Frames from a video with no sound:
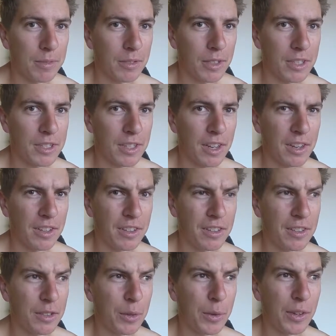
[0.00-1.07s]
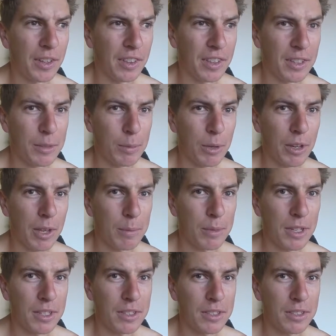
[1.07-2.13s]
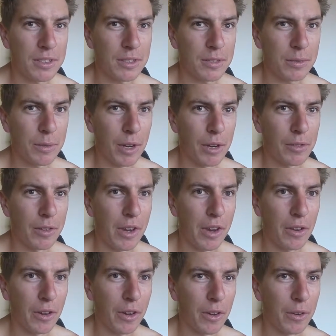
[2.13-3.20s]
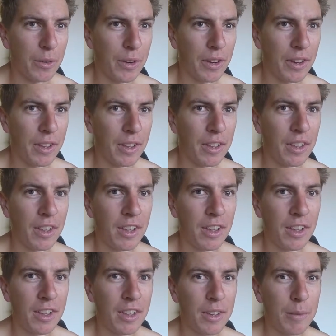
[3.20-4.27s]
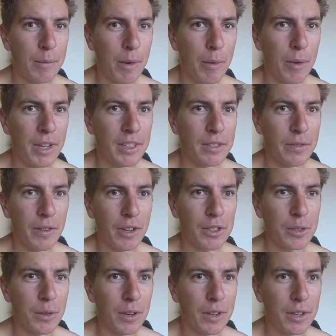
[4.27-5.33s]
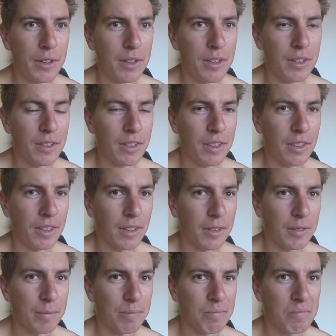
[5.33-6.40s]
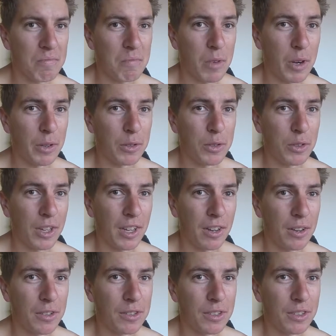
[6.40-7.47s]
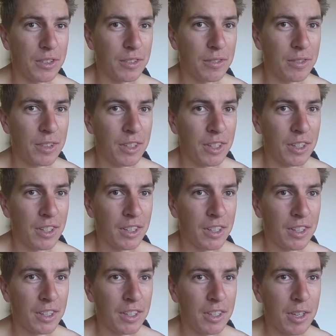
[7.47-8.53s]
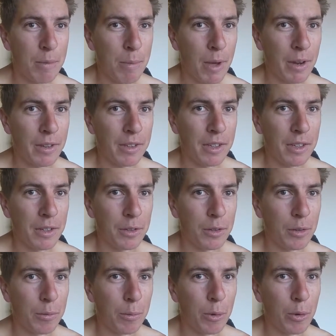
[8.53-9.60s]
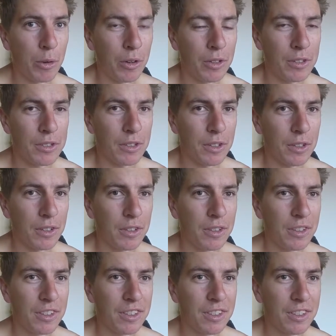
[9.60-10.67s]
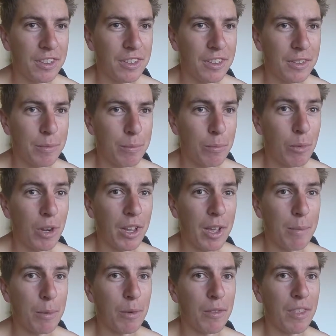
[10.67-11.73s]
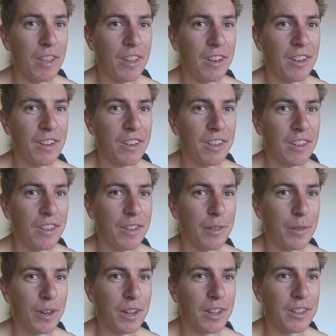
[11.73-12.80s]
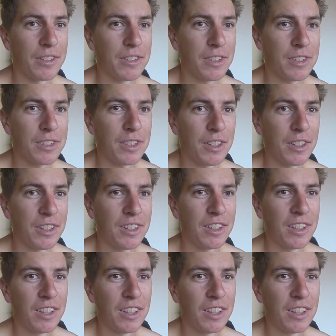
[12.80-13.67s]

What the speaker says: I started doing these body updates well over a year ago, and my weight's fluctuated, I think, 1 or 2 kilos in about a year or more, so really happy with that. Really consistent.